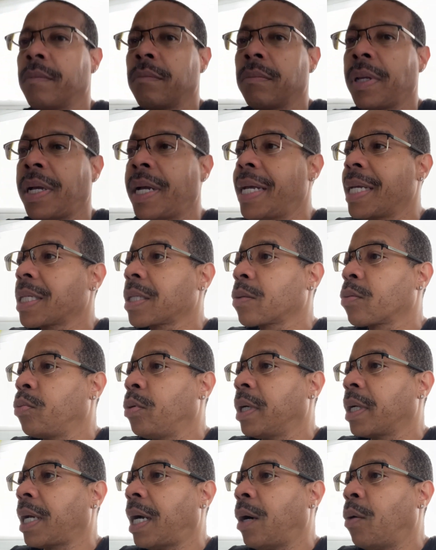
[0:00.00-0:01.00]
that's
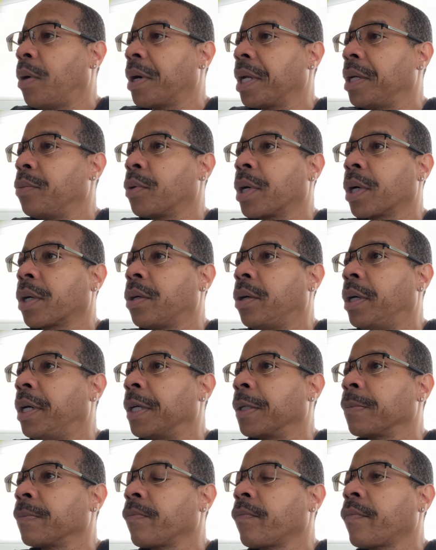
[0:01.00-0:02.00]
what I want to work
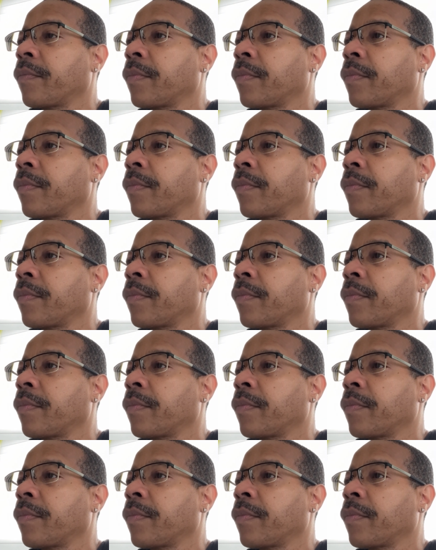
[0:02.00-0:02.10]
on.